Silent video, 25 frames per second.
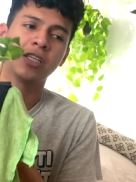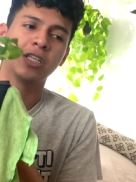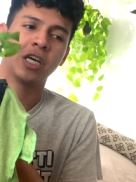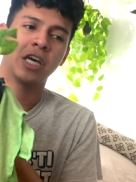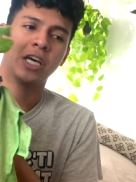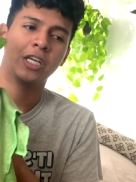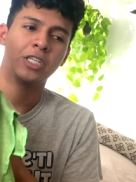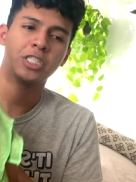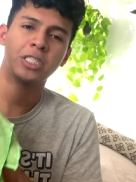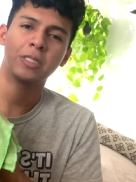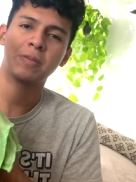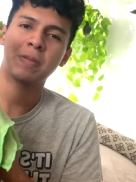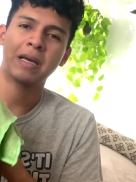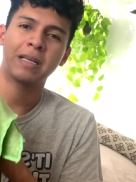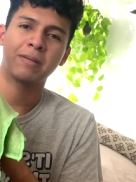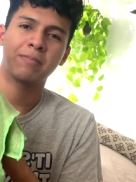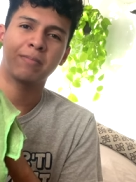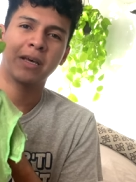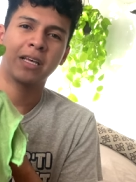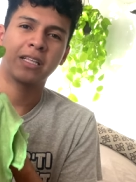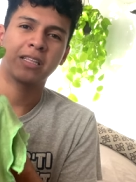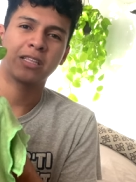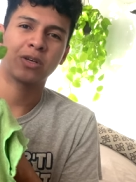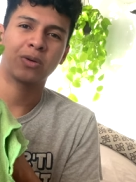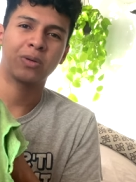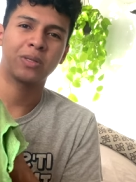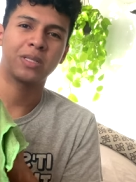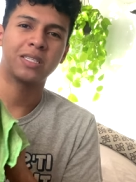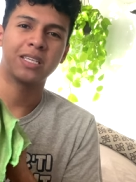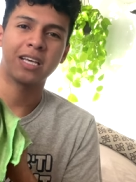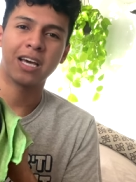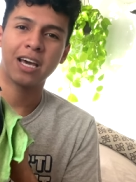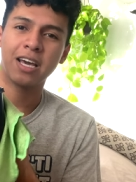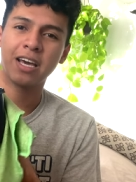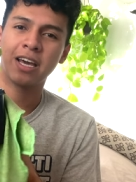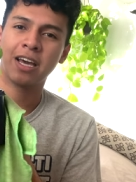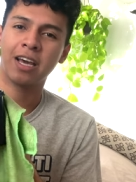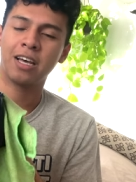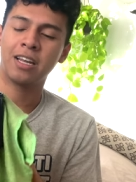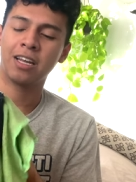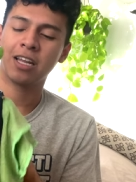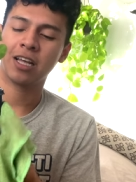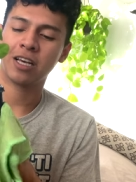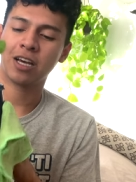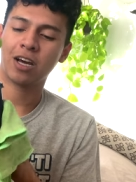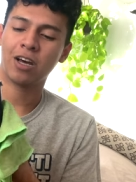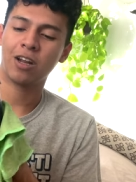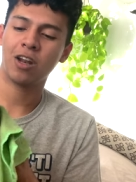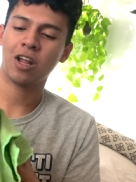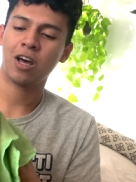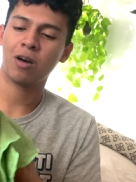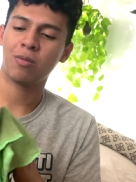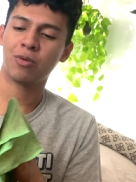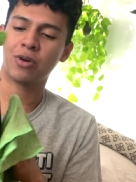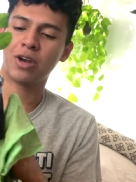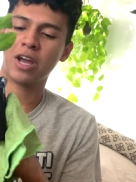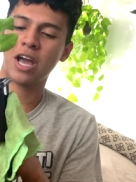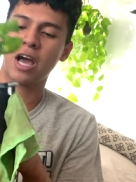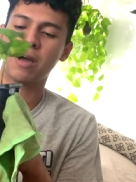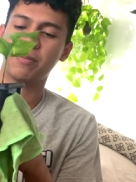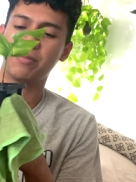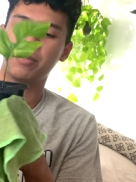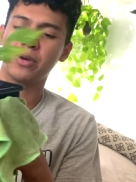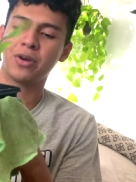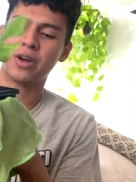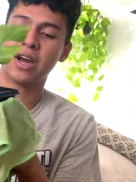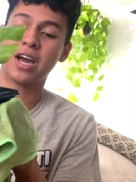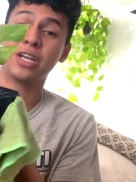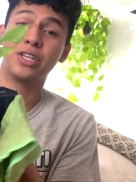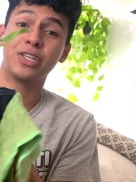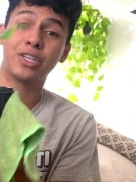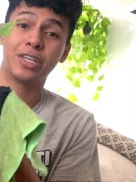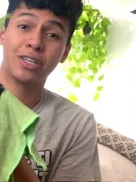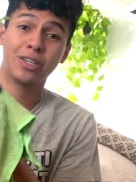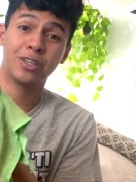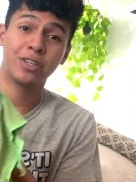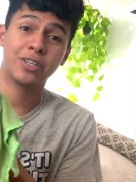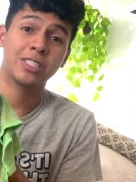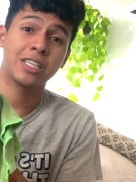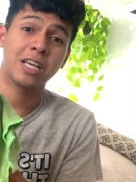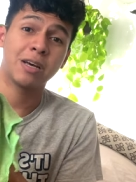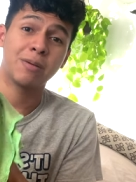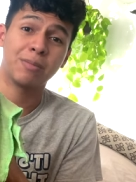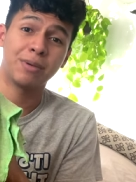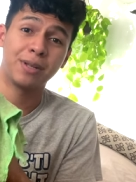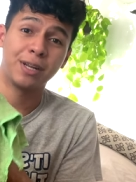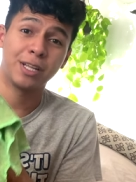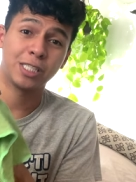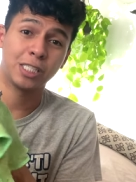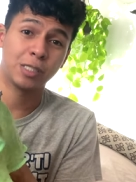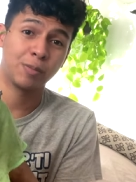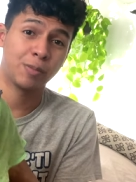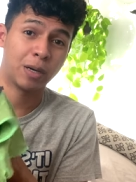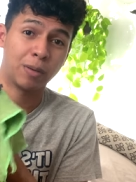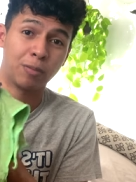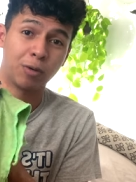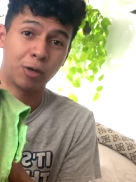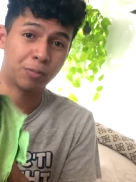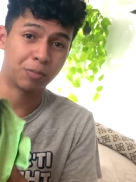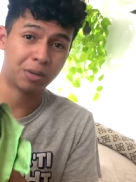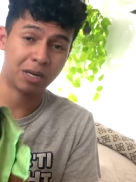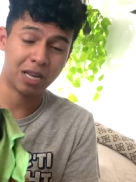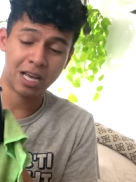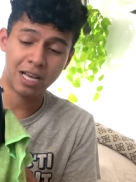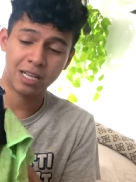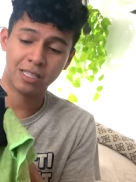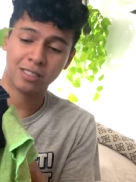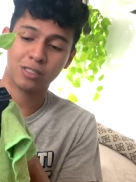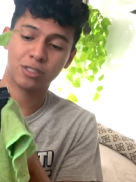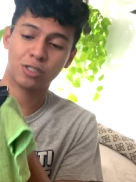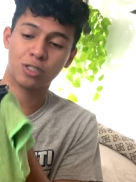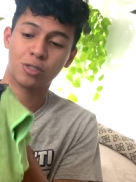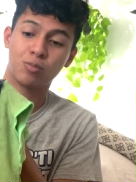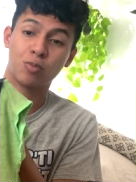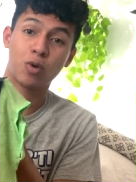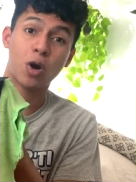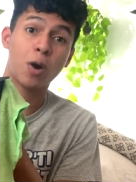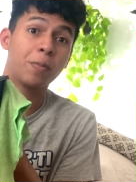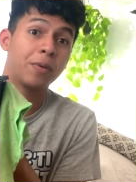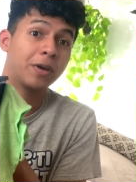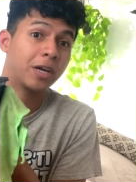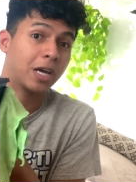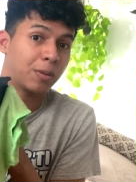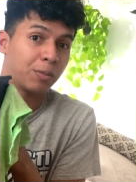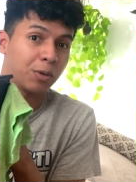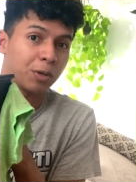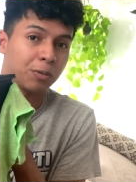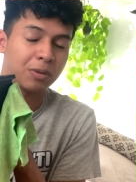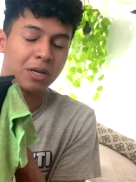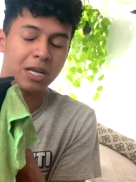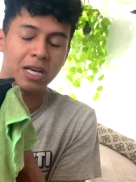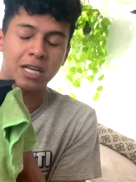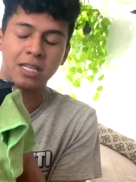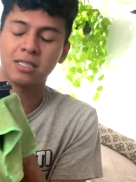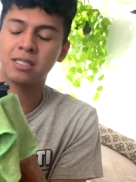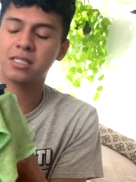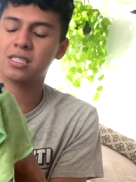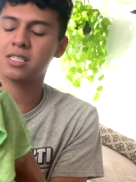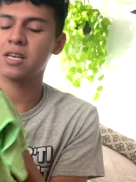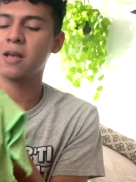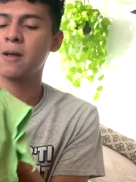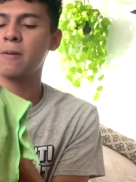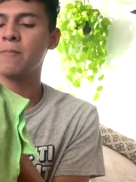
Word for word: it just might make their day and like a lot more happier and you can use that money to buy more plants to propagate more plants